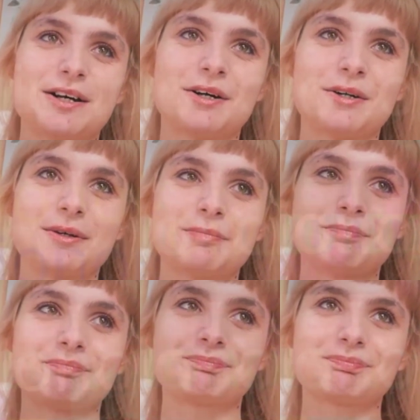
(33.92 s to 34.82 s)

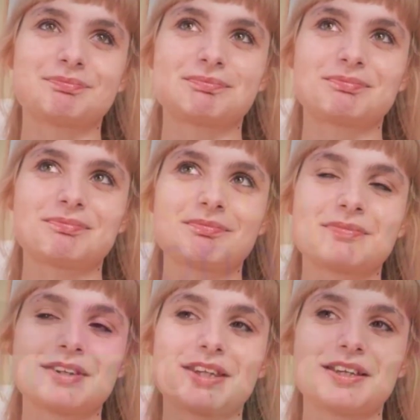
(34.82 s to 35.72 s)
Um,
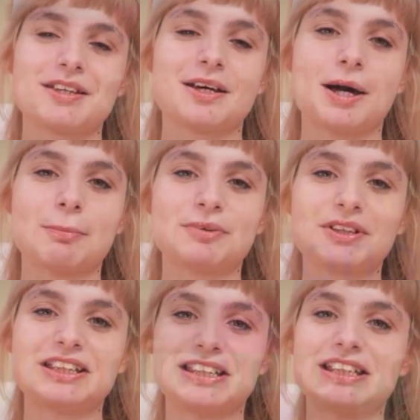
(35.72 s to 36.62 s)
I'm
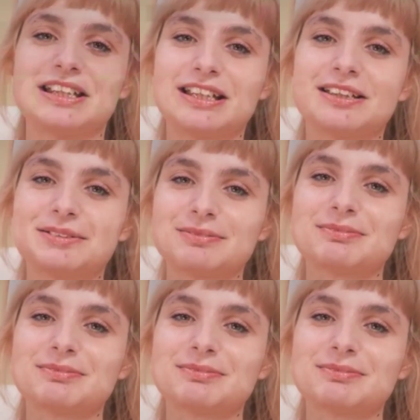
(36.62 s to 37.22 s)
really needy.